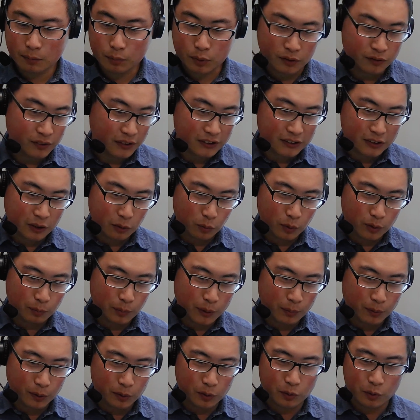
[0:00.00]
previously what
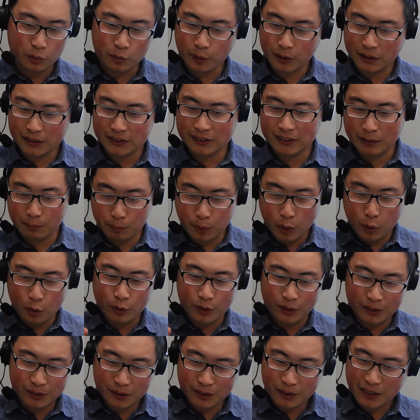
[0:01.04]
people do is they
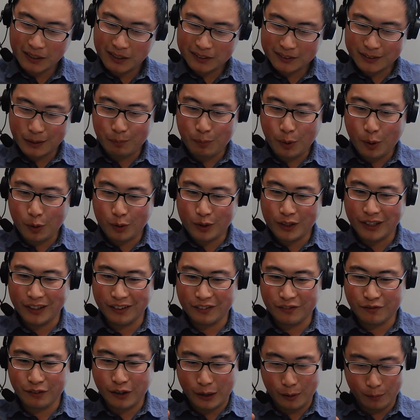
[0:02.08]
poke they poke a
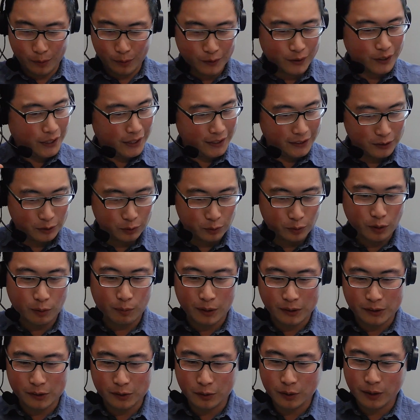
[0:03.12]
fiber into your
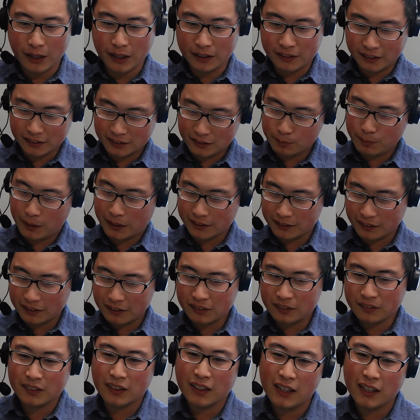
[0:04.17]
muscle and inspect it